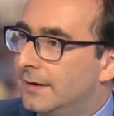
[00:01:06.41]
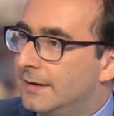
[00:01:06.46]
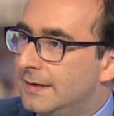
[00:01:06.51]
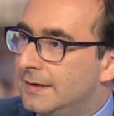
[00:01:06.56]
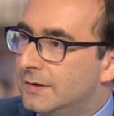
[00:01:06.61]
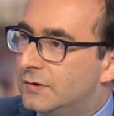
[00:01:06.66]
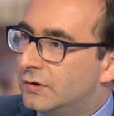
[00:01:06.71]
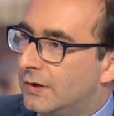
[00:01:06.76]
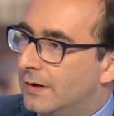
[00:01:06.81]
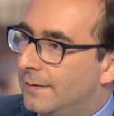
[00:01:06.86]

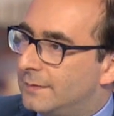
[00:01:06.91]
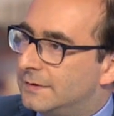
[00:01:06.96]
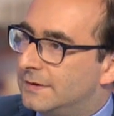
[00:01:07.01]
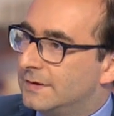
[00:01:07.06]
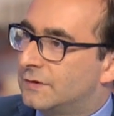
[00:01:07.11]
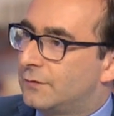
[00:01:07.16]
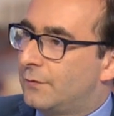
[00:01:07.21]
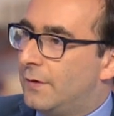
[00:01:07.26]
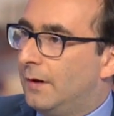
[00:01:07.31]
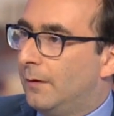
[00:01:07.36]
Egypt,
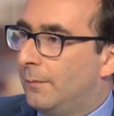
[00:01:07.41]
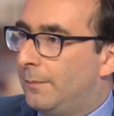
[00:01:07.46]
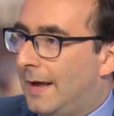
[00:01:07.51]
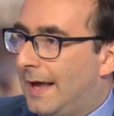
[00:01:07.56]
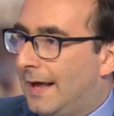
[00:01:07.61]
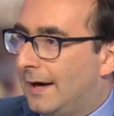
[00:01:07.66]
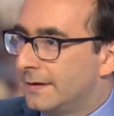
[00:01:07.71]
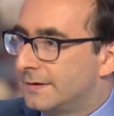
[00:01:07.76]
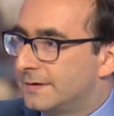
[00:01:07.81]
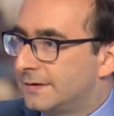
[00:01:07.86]
Israel,
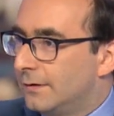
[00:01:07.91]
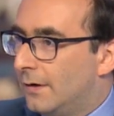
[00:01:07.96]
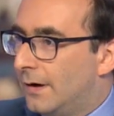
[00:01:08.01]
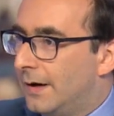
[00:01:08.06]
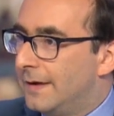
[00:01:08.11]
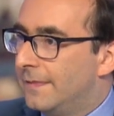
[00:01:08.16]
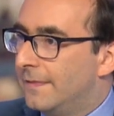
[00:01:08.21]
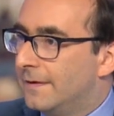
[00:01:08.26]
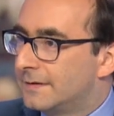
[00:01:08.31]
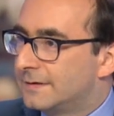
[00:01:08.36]

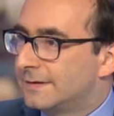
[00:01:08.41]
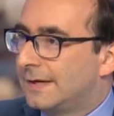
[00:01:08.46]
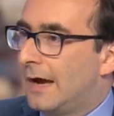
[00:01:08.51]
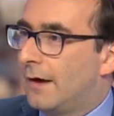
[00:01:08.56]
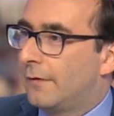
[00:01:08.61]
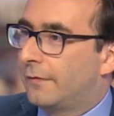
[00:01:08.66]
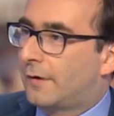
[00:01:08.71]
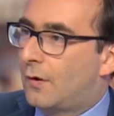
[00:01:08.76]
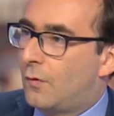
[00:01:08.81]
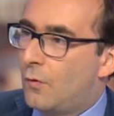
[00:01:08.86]
Palestine, the
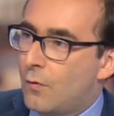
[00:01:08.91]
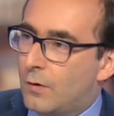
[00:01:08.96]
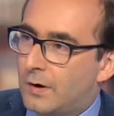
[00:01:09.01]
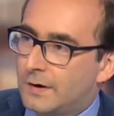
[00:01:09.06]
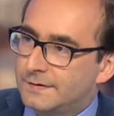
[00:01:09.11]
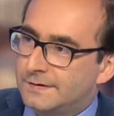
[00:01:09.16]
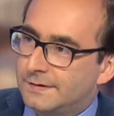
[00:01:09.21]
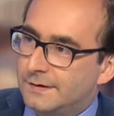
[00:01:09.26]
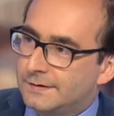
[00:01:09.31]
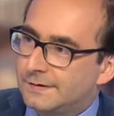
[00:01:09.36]
South
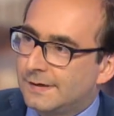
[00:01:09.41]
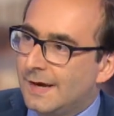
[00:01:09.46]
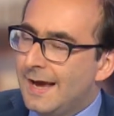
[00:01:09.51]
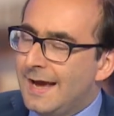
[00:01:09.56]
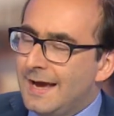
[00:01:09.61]
Caucasus,